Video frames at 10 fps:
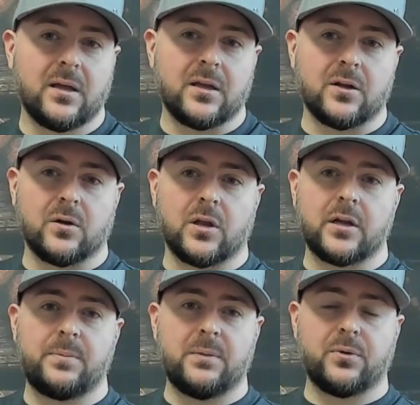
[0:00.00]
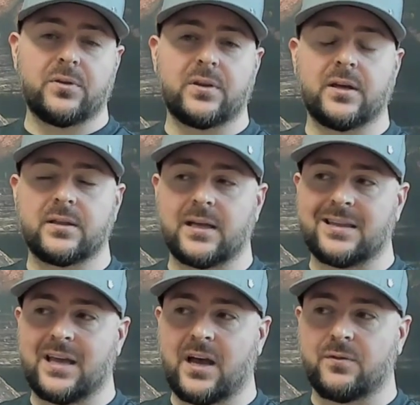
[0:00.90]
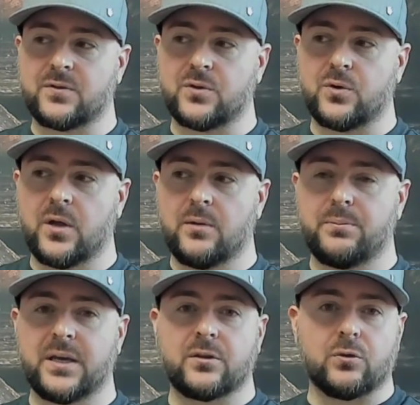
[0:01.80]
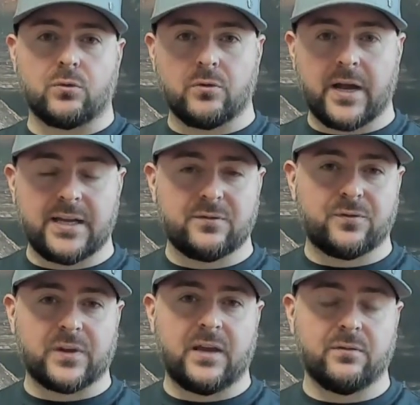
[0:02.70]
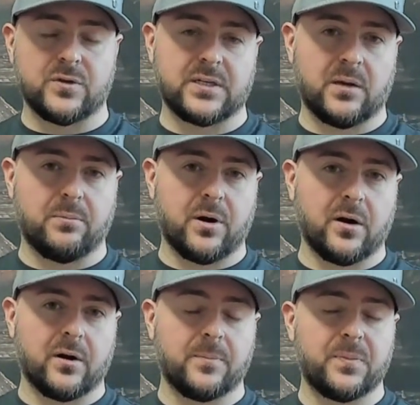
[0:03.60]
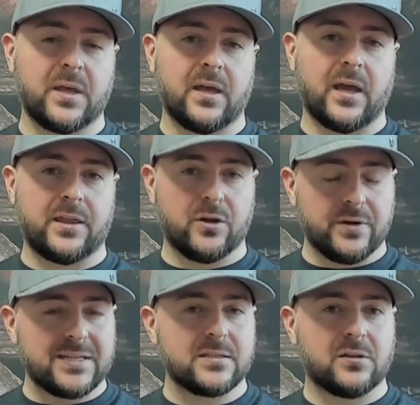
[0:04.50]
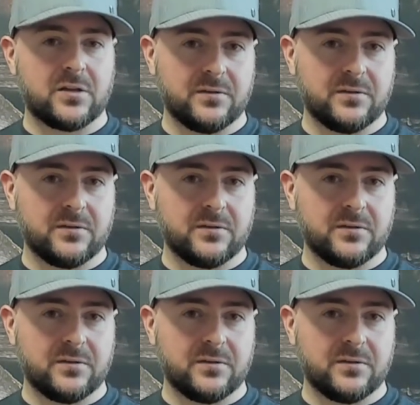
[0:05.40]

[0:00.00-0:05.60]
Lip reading: A lot of people think that they have to pick the right flavors in a bar. And there is a lot of